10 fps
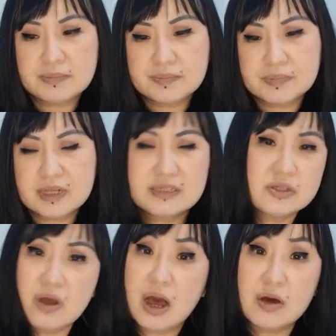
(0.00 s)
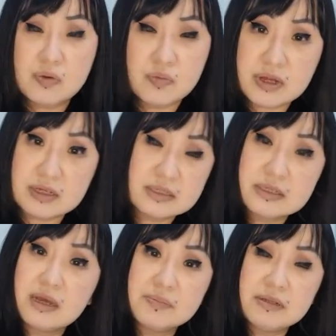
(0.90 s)
That's not how it works.
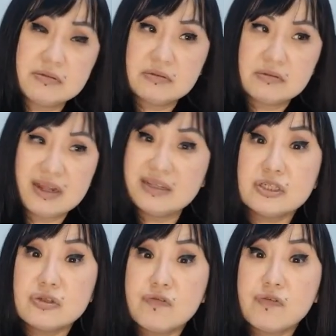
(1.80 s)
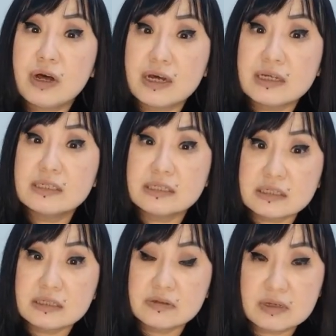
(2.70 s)
I mean, at least not for us,
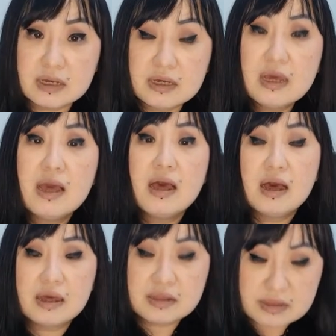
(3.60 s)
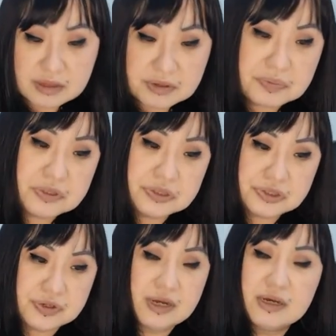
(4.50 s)
okay? I think we should
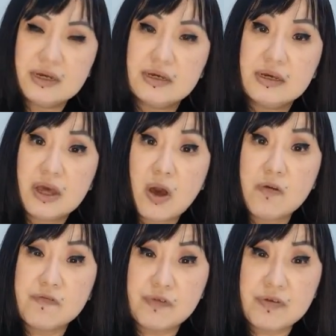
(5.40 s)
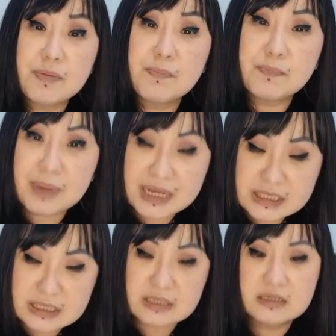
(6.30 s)
try our very
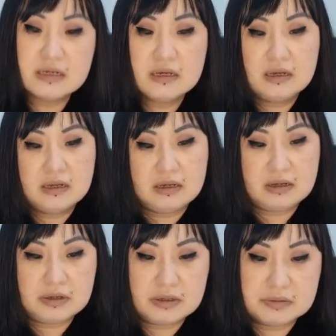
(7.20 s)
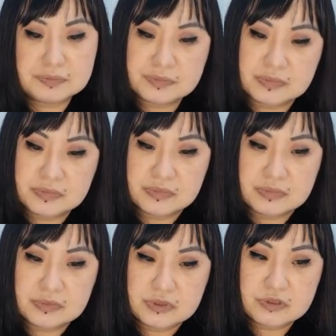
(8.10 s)
best
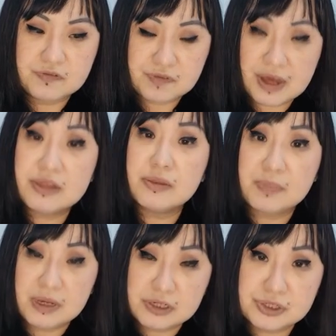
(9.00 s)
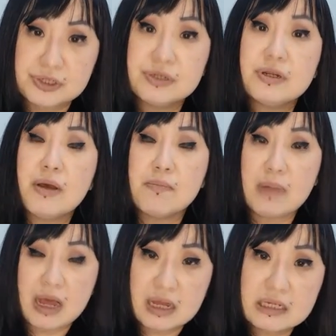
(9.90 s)
to find the patient a
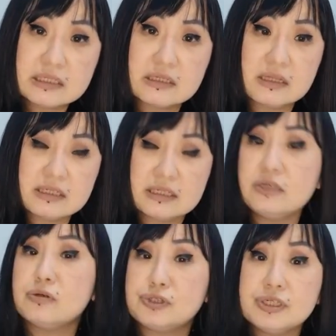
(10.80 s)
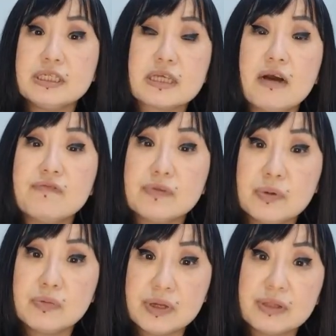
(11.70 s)
mask that he or she is
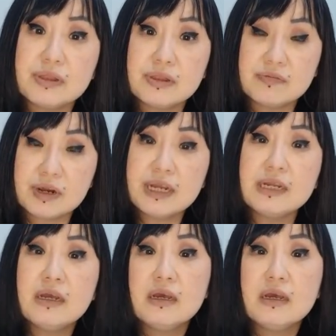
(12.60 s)
comfortable with, right?